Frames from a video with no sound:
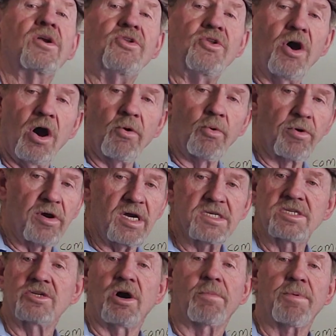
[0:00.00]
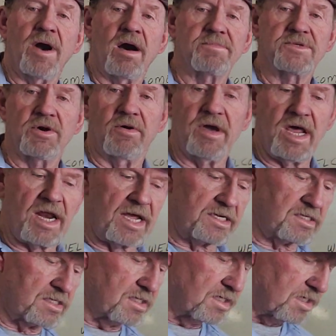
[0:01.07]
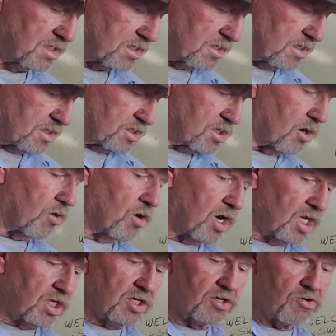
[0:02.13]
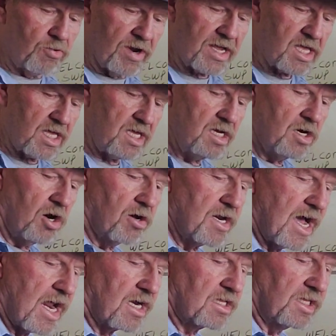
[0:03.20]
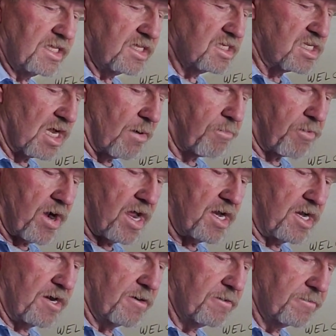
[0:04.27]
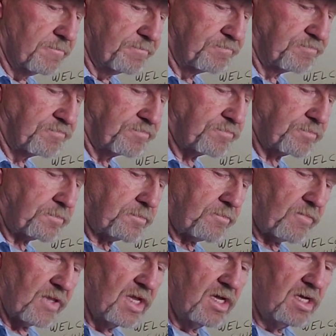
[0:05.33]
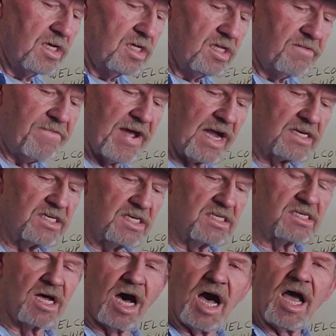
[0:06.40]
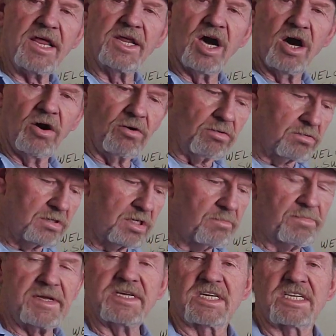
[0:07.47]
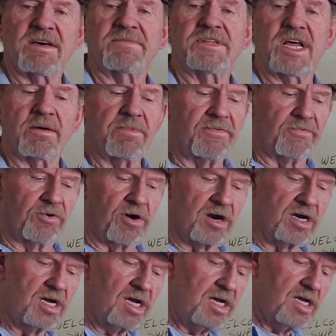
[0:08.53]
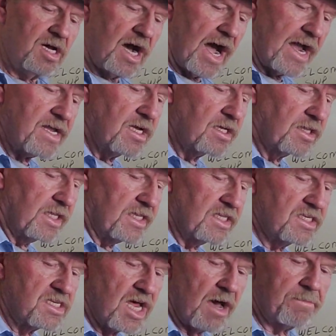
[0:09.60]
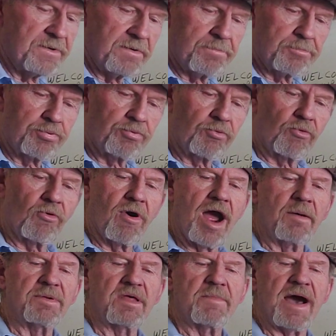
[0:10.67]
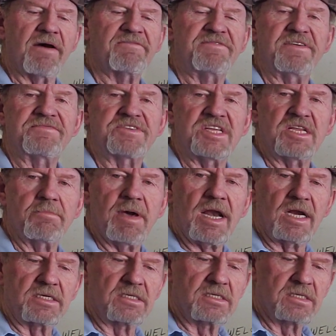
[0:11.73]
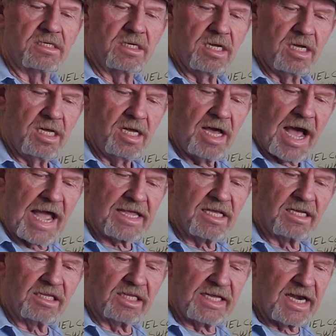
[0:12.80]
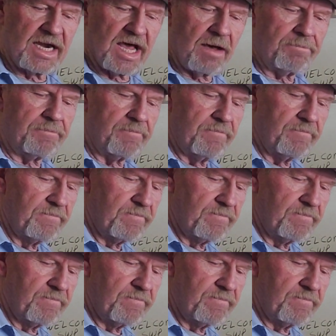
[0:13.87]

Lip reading: No worries, no problems, no headaches. So a little quickie on how to clean this up right here. The fact is, I know, because I've done it before, I can clean this up in probably about 15 minutes. I can clean it up.